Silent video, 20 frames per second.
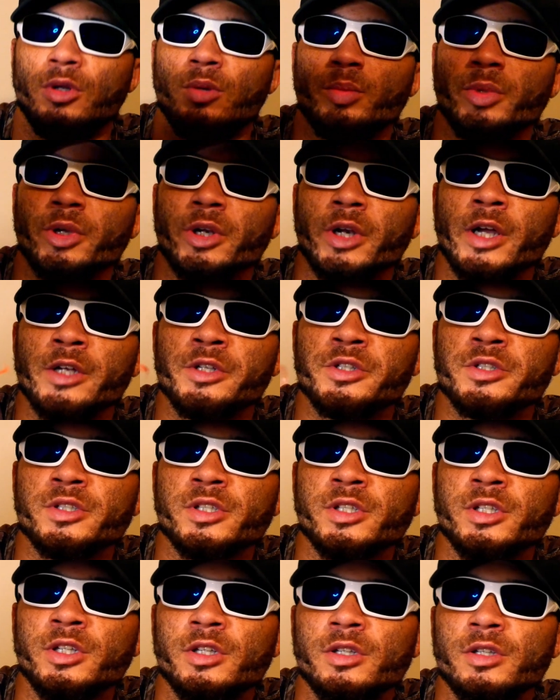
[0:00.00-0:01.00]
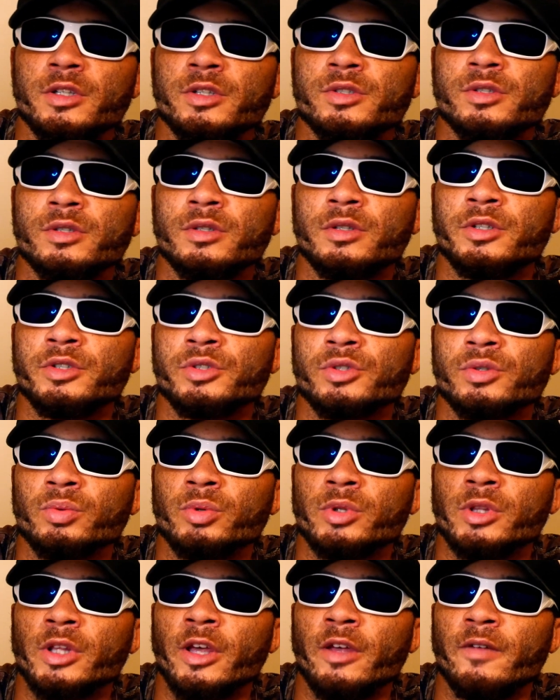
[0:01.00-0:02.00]
But not just any lizard. Lizard
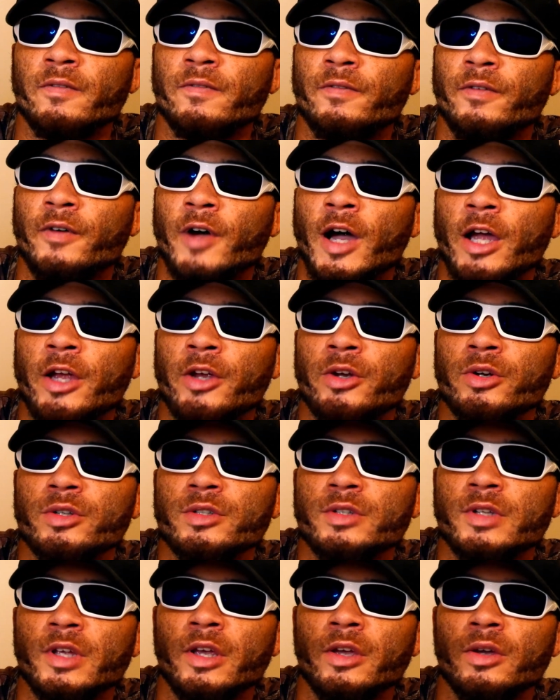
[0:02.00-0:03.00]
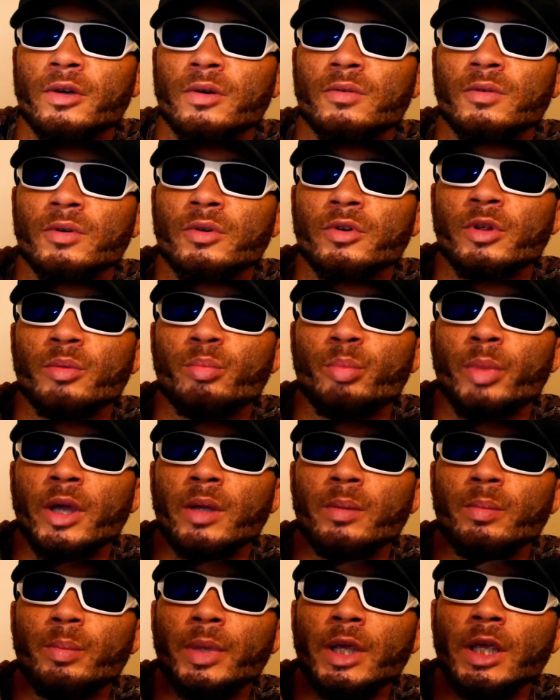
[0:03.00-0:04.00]
with that fire tail on it,
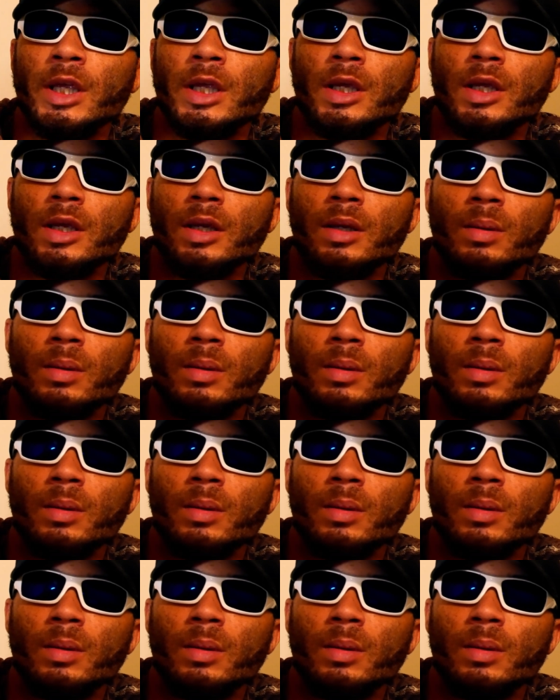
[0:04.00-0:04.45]
baby.